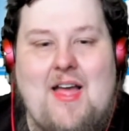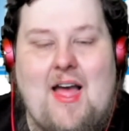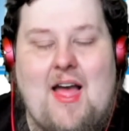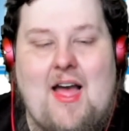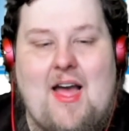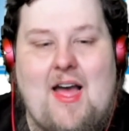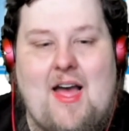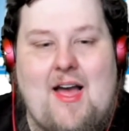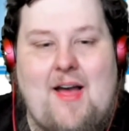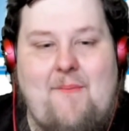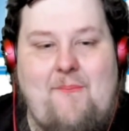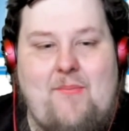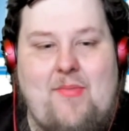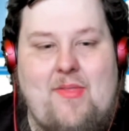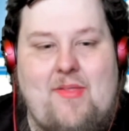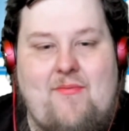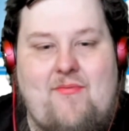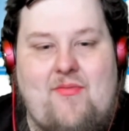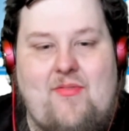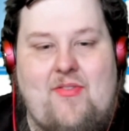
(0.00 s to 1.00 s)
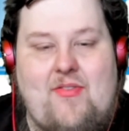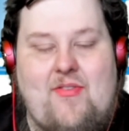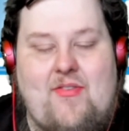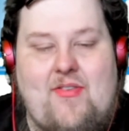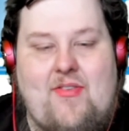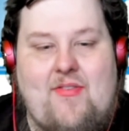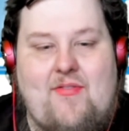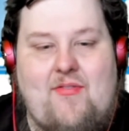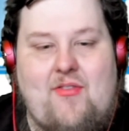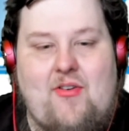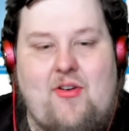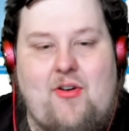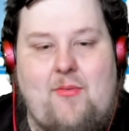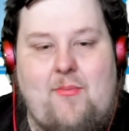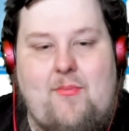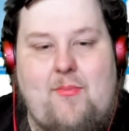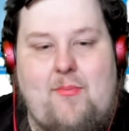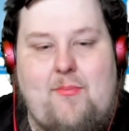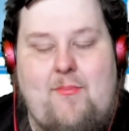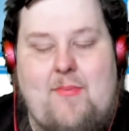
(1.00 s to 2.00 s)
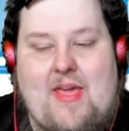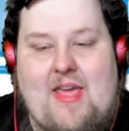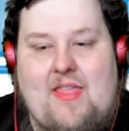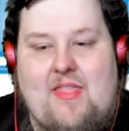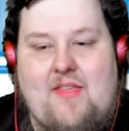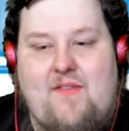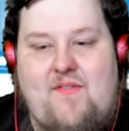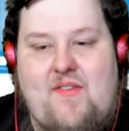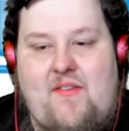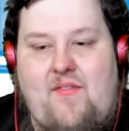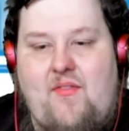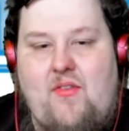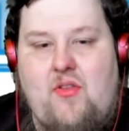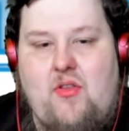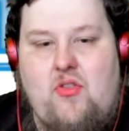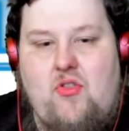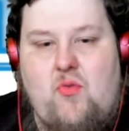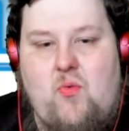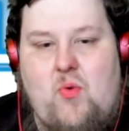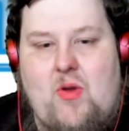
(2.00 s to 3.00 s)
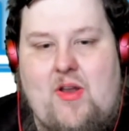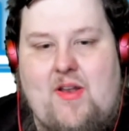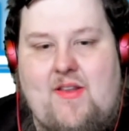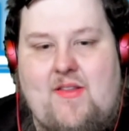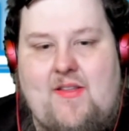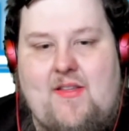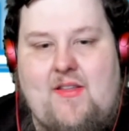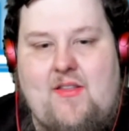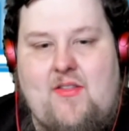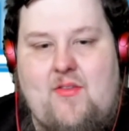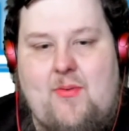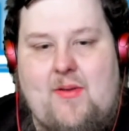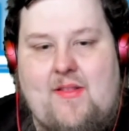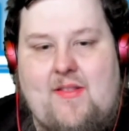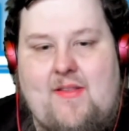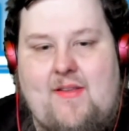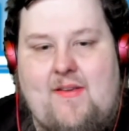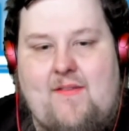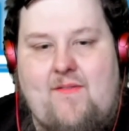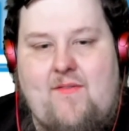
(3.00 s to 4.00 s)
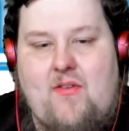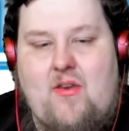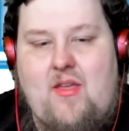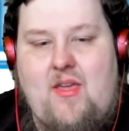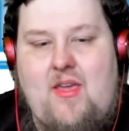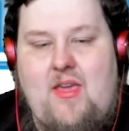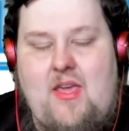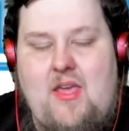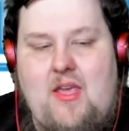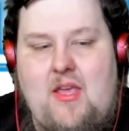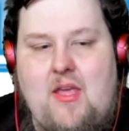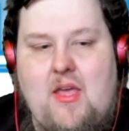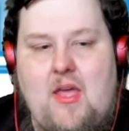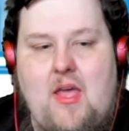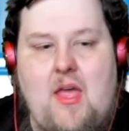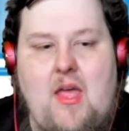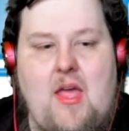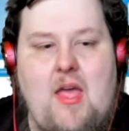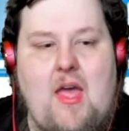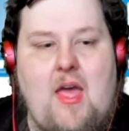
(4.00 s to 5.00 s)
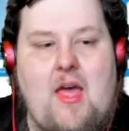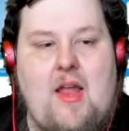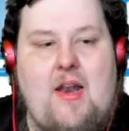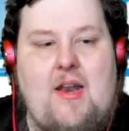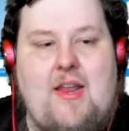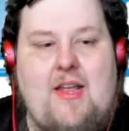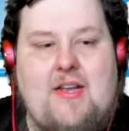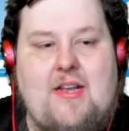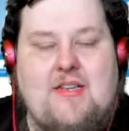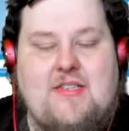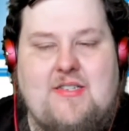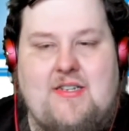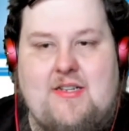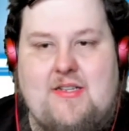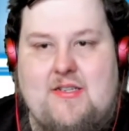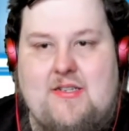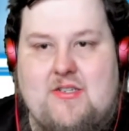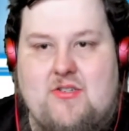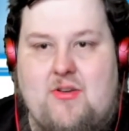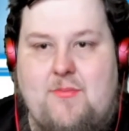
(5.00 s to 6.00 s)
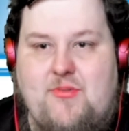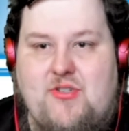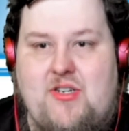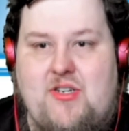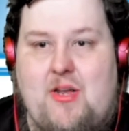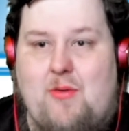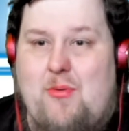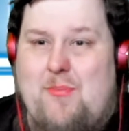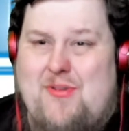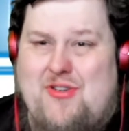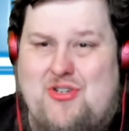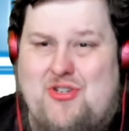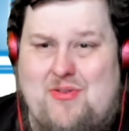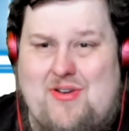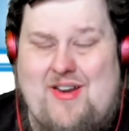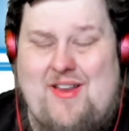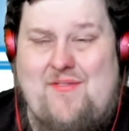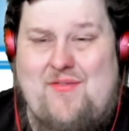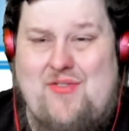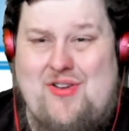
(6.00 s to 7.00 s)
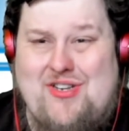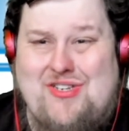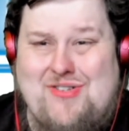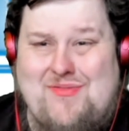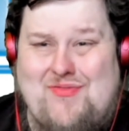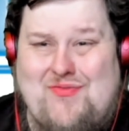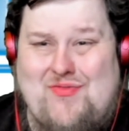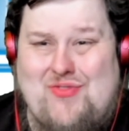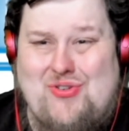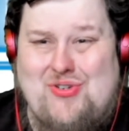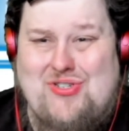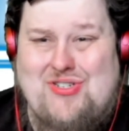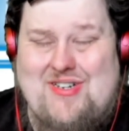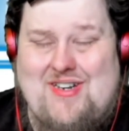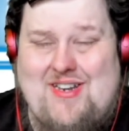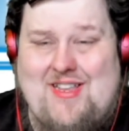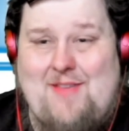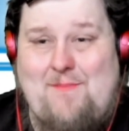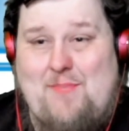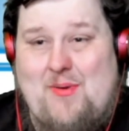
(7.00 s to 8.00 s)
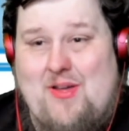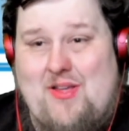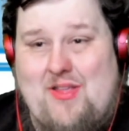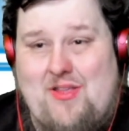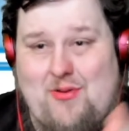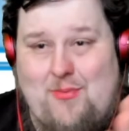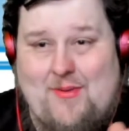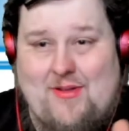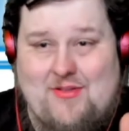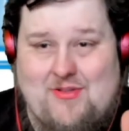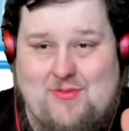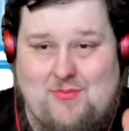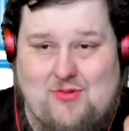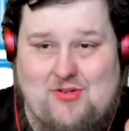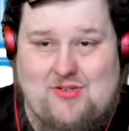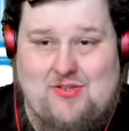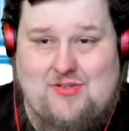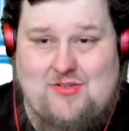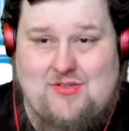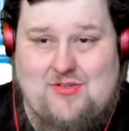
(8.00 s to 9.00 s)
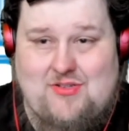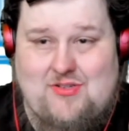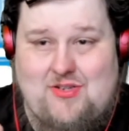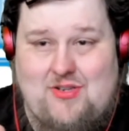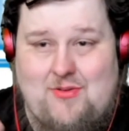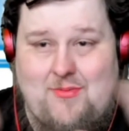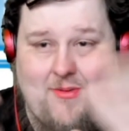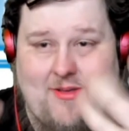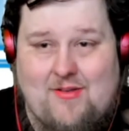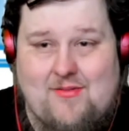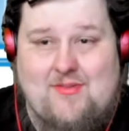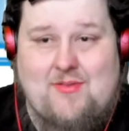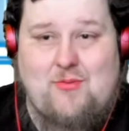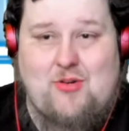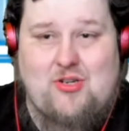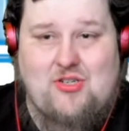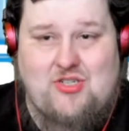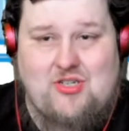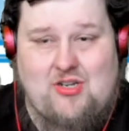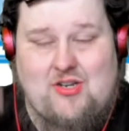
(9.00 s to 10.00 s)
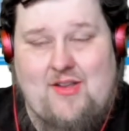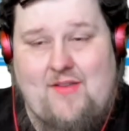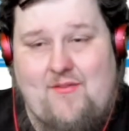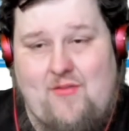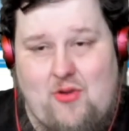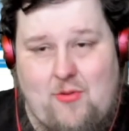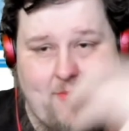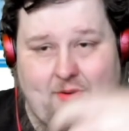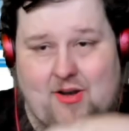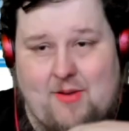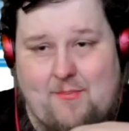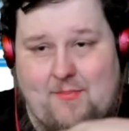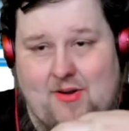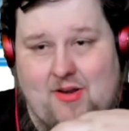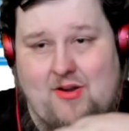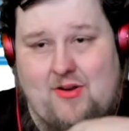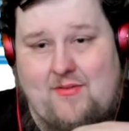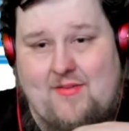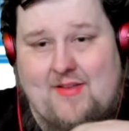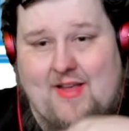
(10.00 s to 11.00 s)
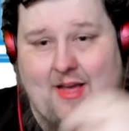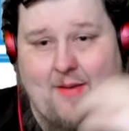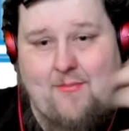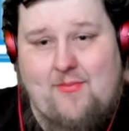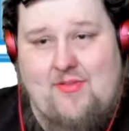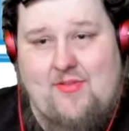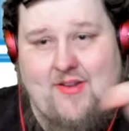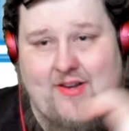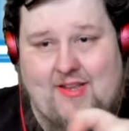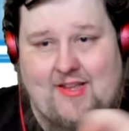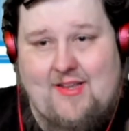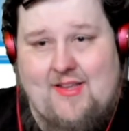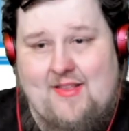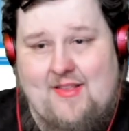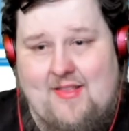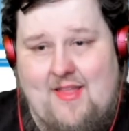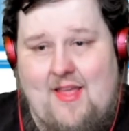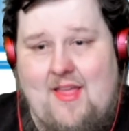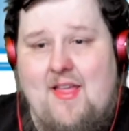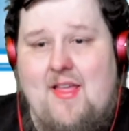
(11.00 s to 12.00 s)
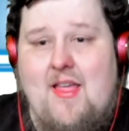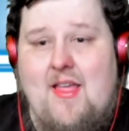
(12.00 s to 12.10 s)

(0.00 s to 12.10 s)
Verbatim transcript: Um, this is from May the 5th, 2023. Links in the description. I won't be showing any footage, unfortunately, but you'll be able to watch. You'll be able to watch along if you open it up in a new tab with the link in there.